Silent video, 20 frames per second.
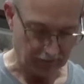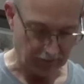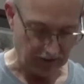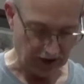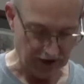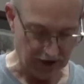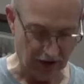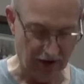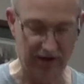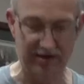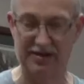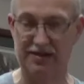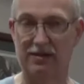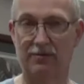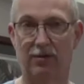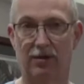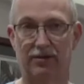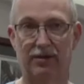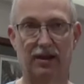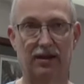If you're going to see
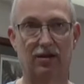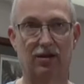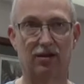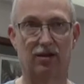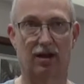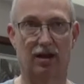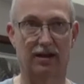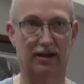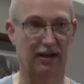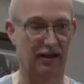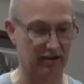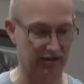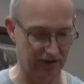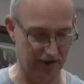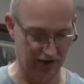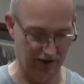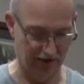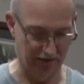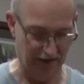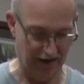what they look like, I just
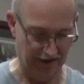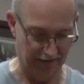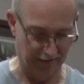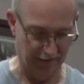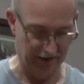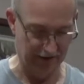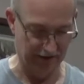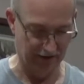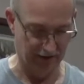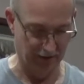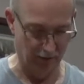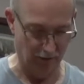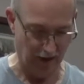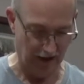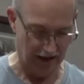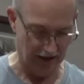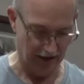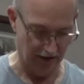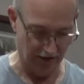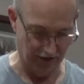took them out of the freezer a little
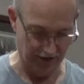while ago.